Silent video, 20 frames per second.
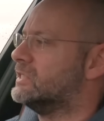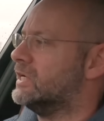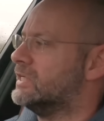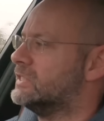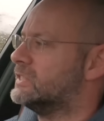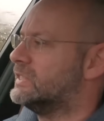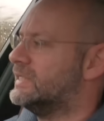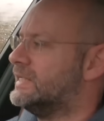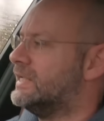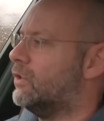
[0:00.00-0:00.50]

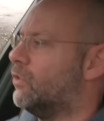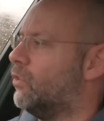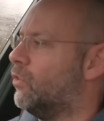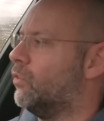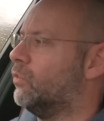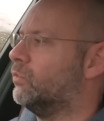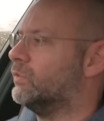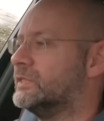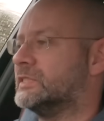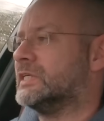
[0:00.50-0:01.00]
nicely
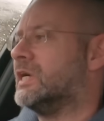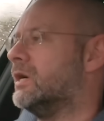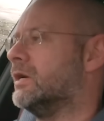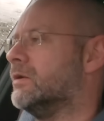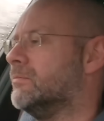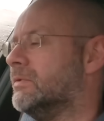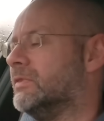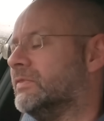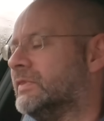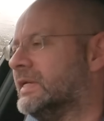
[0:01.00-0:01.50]
all the
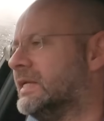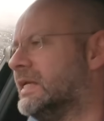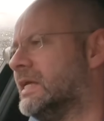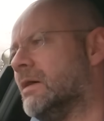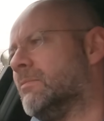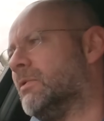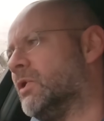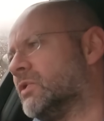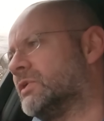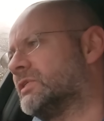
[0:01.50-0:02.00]
time. The
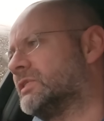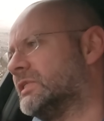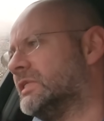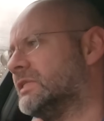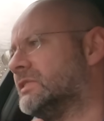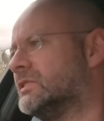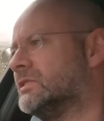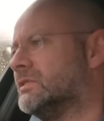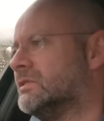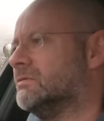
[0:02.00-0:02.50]
gearbox
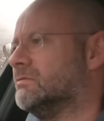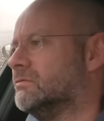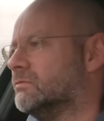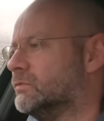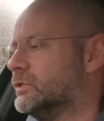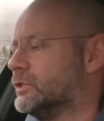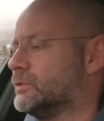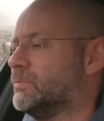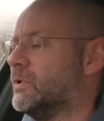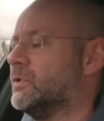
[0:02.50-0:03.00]
is
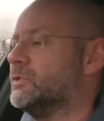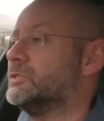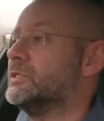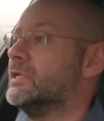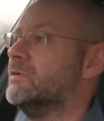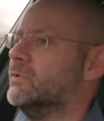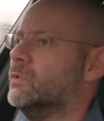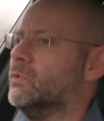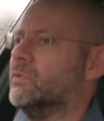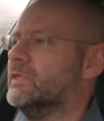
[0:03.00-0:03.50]

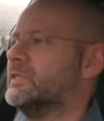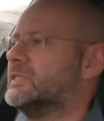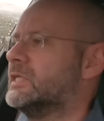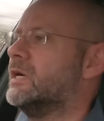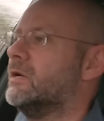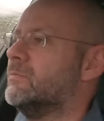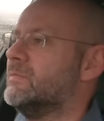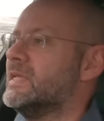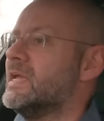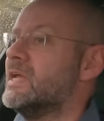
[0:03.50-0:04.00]
responsive all the
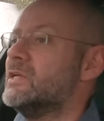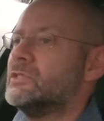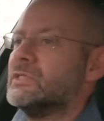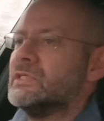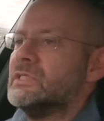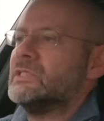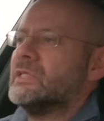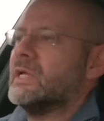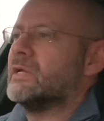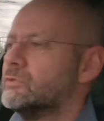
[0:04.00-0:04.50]
time. The
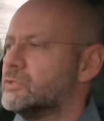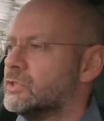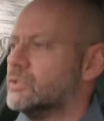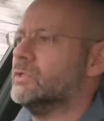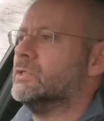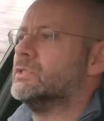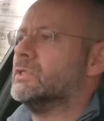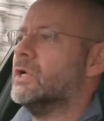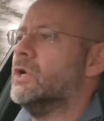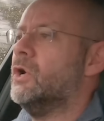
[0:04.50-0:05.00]
engine sounds
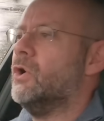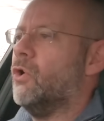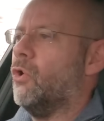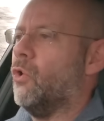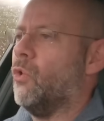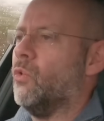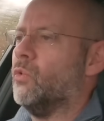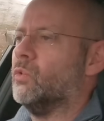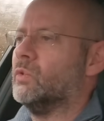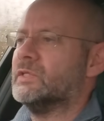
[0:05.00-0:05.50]
good
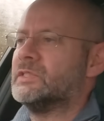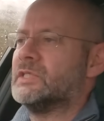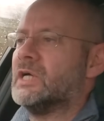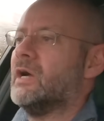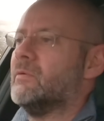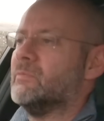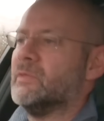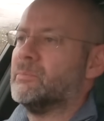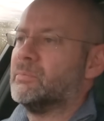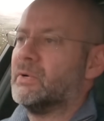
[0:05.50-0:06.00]
all the
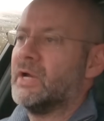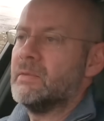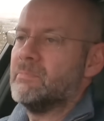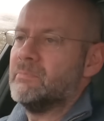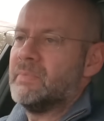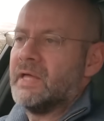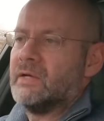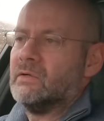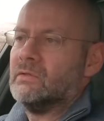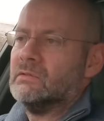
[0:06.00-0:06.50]
time. The
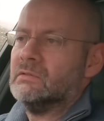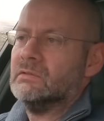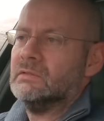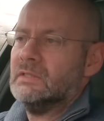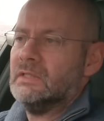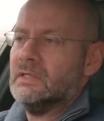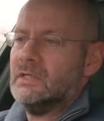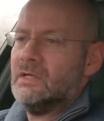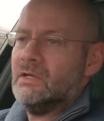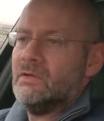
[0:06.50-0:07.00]
brake pedal
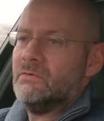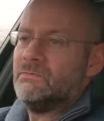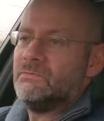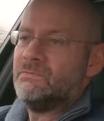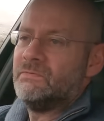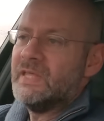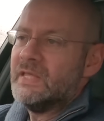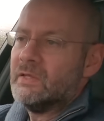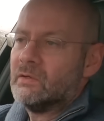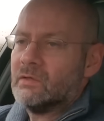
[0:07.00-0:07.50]

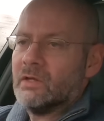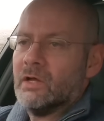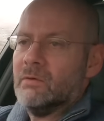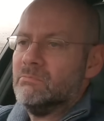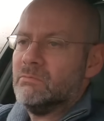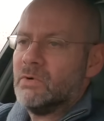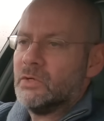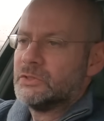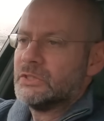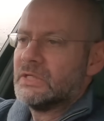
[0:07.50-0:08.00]
feel
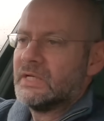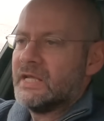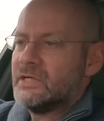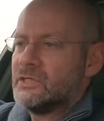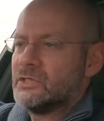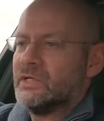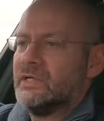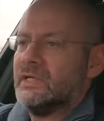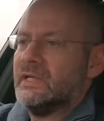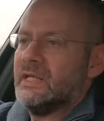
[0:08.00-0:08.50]
and
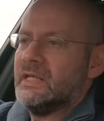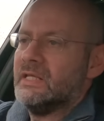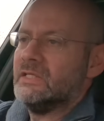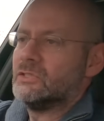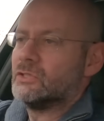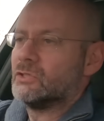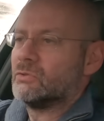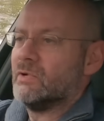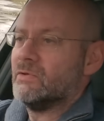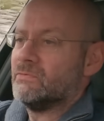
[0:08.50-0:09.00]
modulation
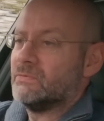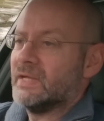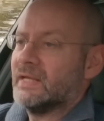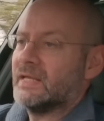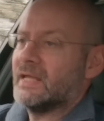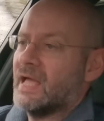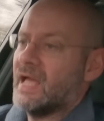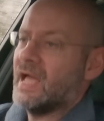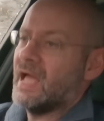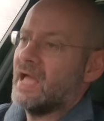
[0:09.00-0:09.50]
is terrific.
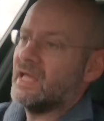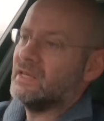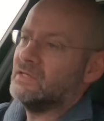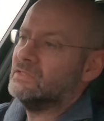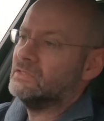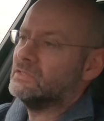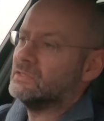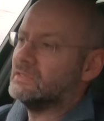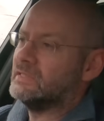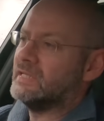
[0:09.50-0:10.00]

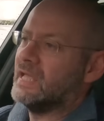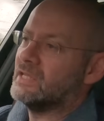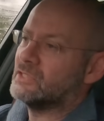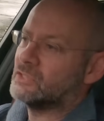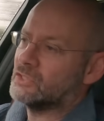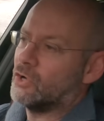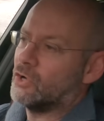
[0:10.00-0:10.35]
And yes,